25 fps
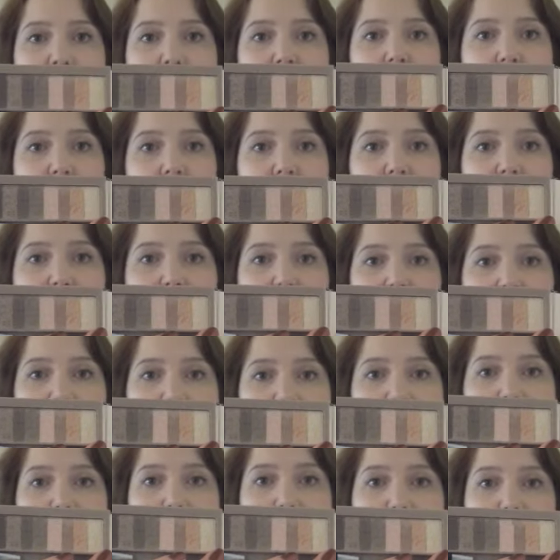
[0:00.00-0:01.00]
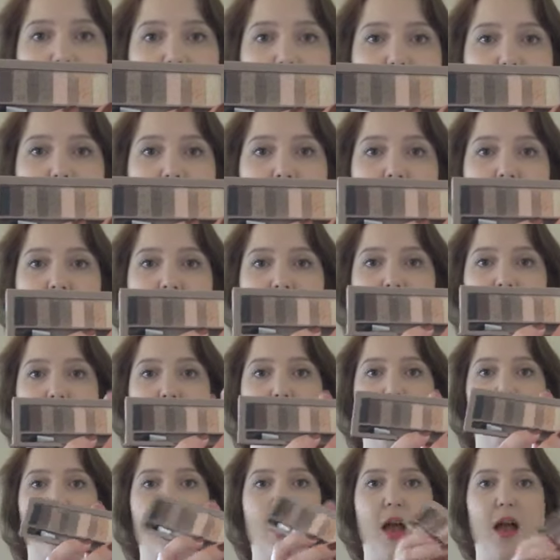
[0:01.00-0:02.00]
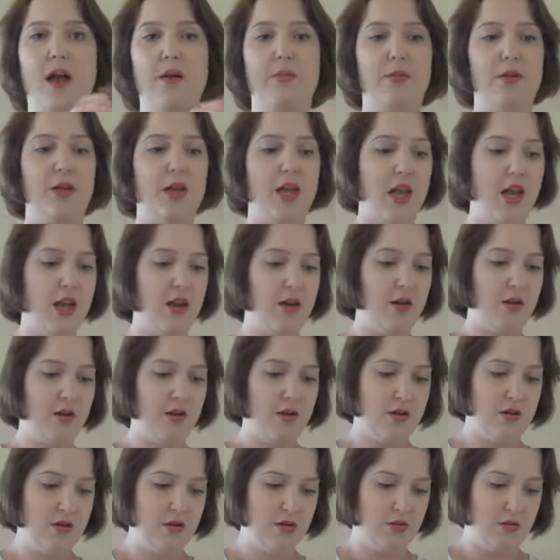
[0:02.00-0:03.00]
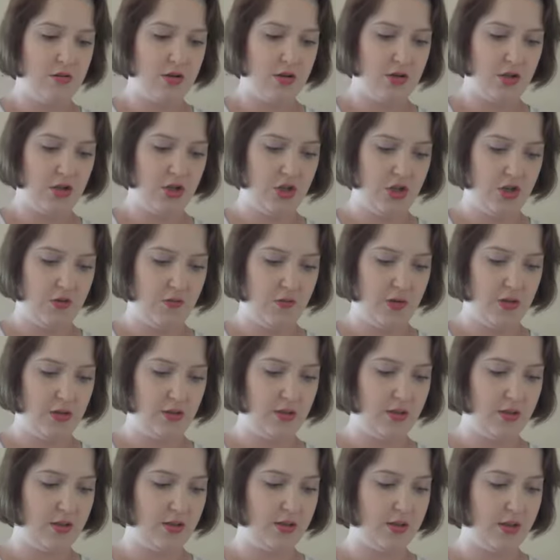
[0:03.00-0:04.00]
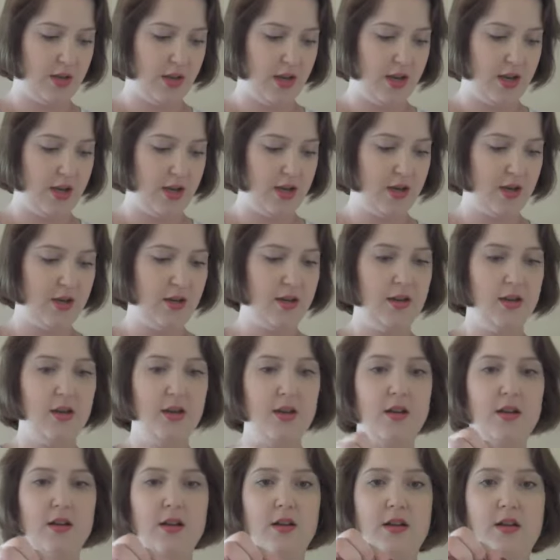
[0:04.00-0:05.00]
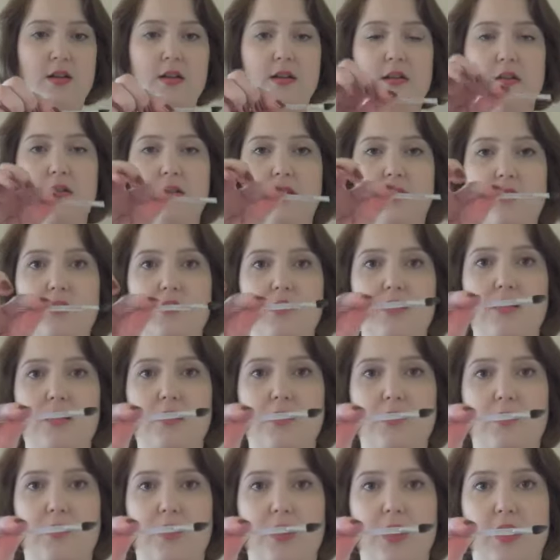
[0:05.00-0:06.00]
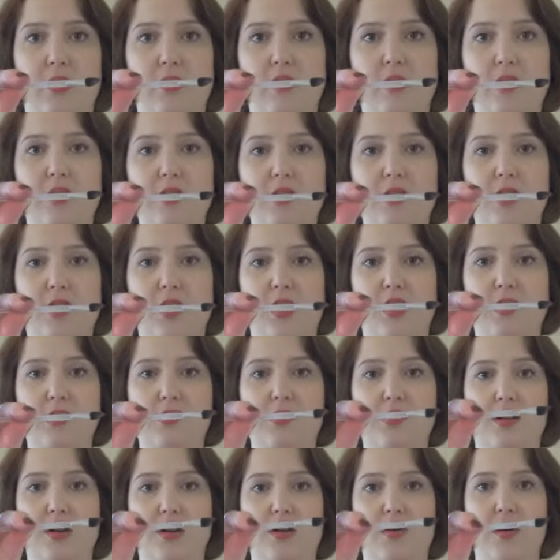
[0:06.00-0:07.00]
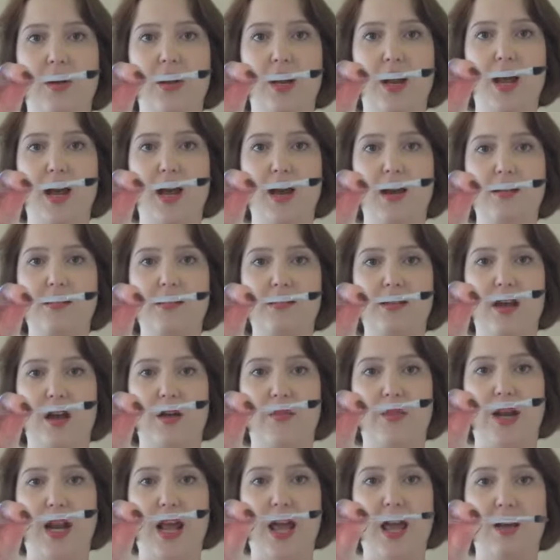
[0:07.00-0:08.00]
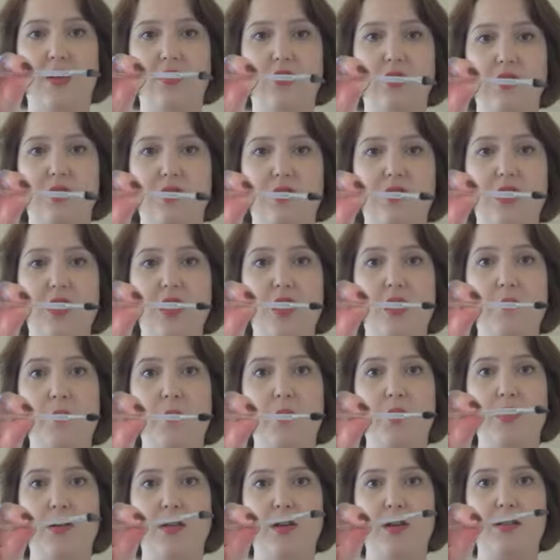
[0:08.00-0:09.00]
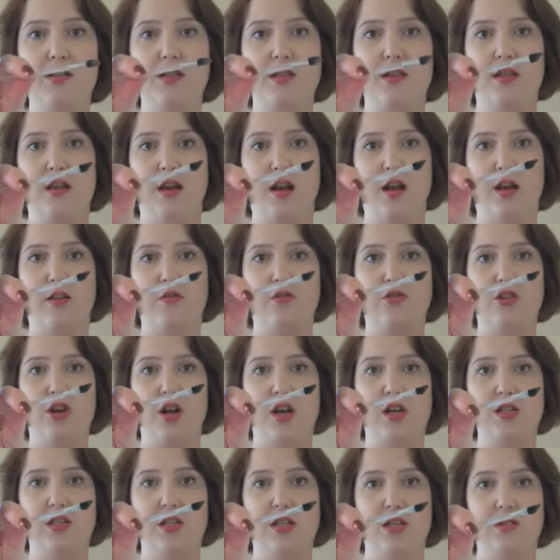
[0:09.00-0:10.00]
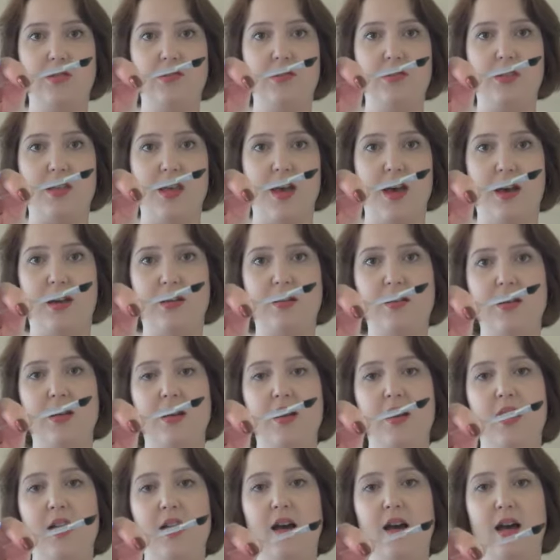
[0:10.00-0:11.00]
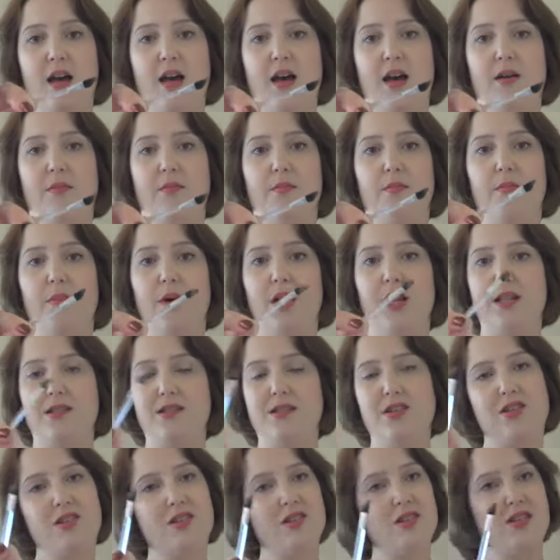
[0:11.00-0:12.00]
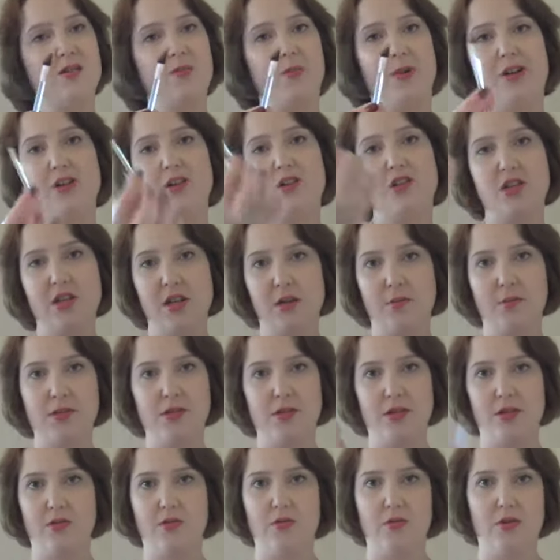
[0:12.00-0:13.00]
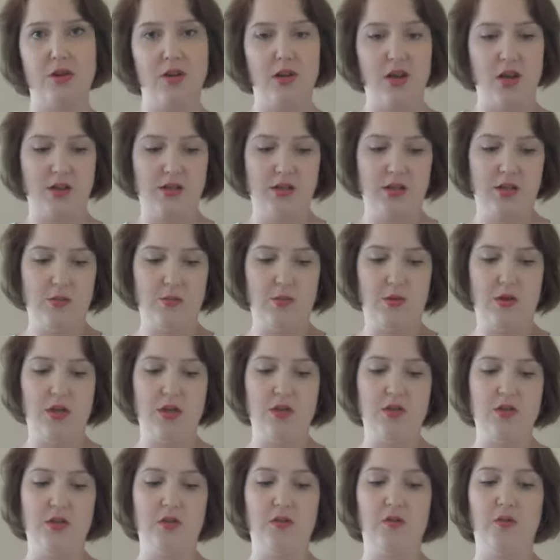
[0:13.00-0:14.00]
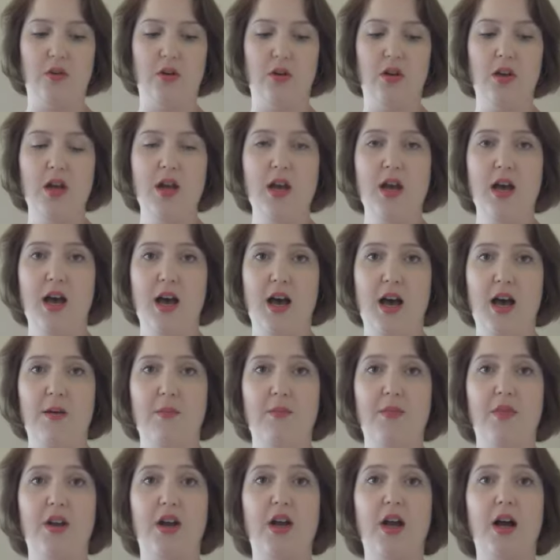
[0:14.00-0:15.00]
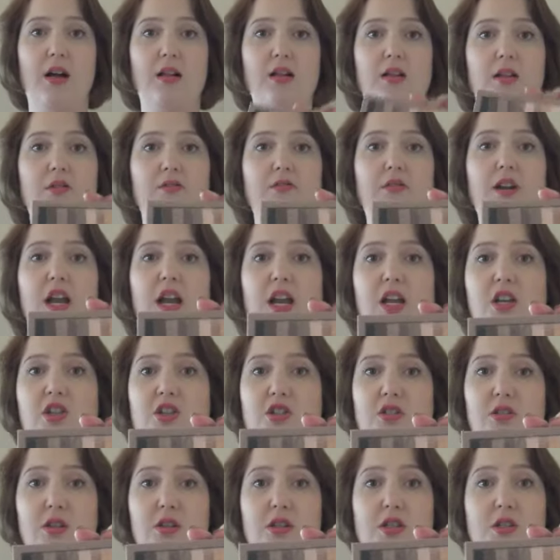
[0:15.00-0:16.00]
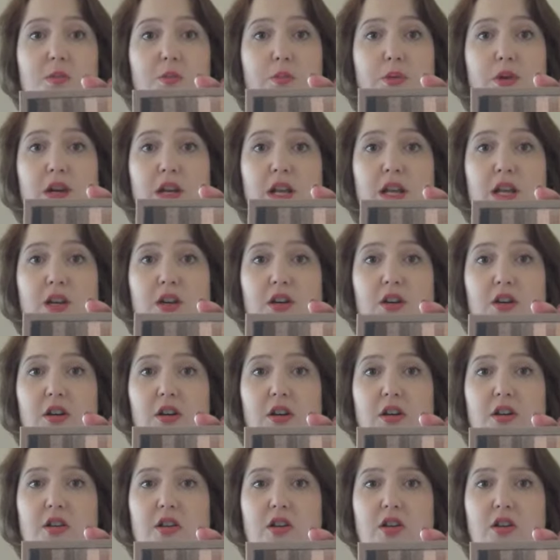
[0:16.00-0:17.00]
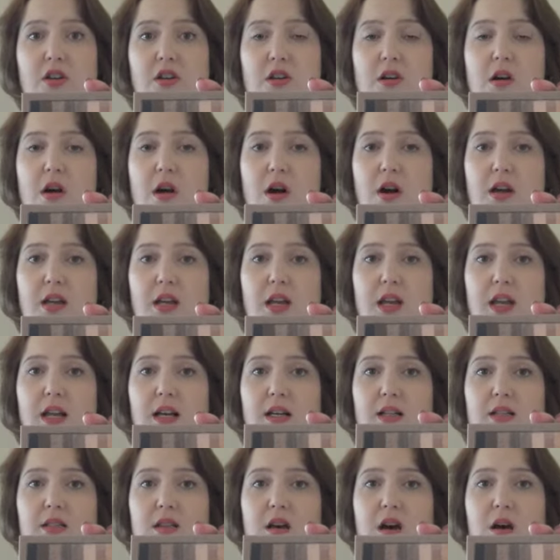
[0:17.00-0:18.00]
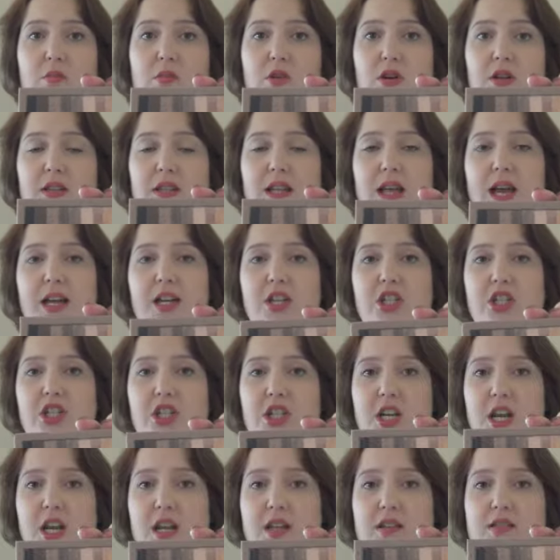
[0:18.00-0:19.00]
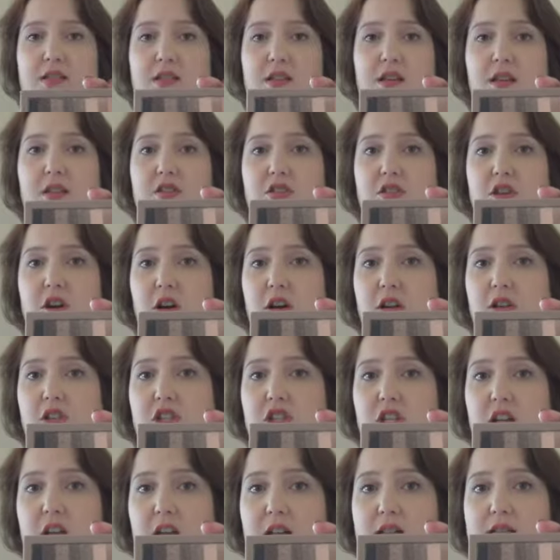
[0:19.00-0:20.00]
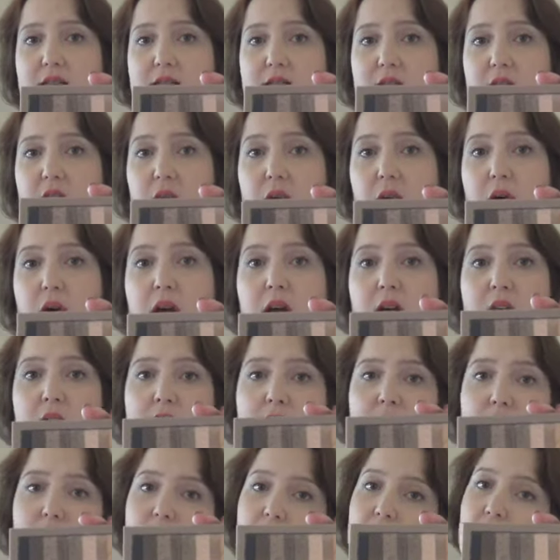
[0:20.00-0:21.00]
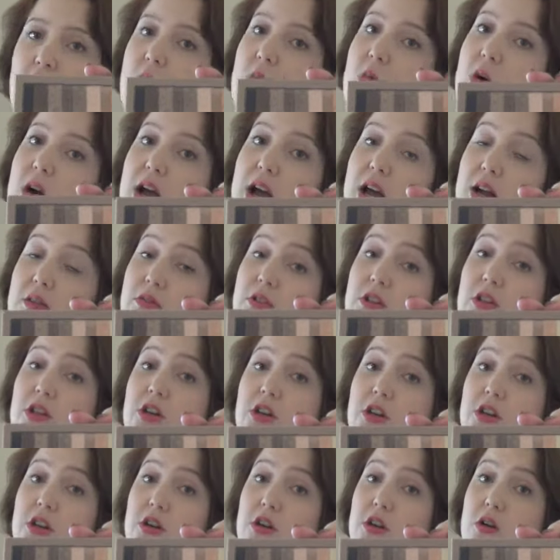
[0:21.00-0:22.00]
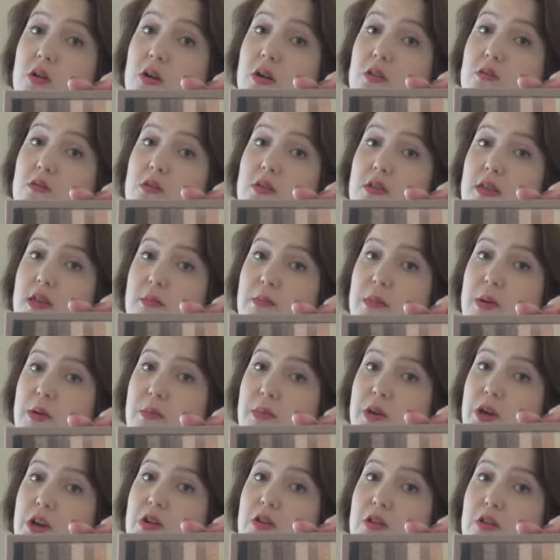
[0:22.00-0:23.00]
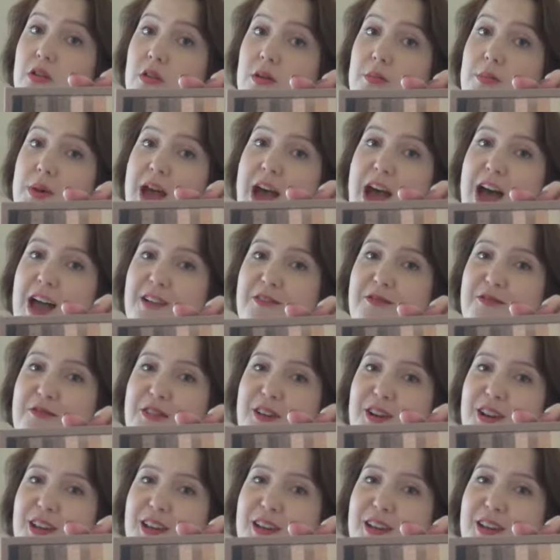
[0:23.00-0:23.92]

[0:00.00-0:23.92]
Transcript: You can see that it comes with a small applicator. I'll show you what it looks like. This is what it looks like. So it has an angled tip. You can see that I have tried to use that. But it's just a sponge tip, so not super useful. The color range looks pretty good. You are getting a lot more light shades than dark shades, so depending on what kind of a look you're going for, that may be good or bad for